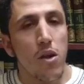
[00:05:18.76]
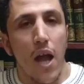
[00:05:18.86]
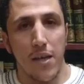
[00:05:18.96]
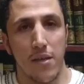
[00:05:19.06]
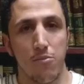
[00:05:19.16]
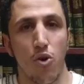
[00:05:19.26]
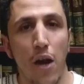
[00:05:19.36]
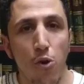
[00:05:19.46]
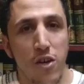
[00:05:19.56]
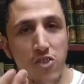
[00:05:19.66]
Don't lie,
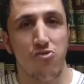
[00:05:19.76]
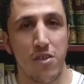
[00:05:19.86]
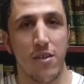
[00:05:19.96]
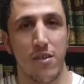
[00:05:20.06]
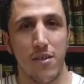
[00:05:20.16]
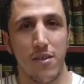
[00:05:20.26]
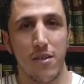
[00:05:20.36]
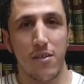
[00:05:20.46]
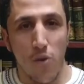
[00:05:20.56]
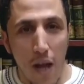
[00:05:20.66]
bro, I know your history.
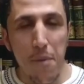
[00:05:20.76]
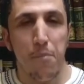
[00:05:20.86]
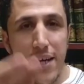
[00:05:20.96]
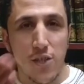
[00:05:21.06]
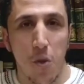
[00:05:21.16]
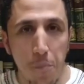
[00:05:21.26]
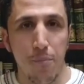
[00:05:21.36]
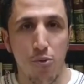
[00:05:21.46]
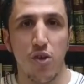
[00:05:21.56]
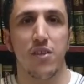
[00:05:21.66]
So let me bring it to the
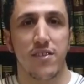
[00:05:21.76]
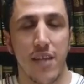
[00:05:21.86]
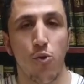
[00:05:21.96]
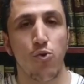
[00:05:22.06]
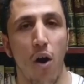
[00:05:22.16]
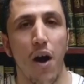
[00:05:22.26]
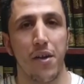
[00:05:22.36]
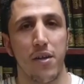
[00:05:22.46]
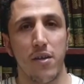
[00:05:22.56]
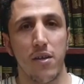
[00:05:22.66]
people to understand who you
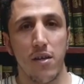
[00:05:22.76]
are.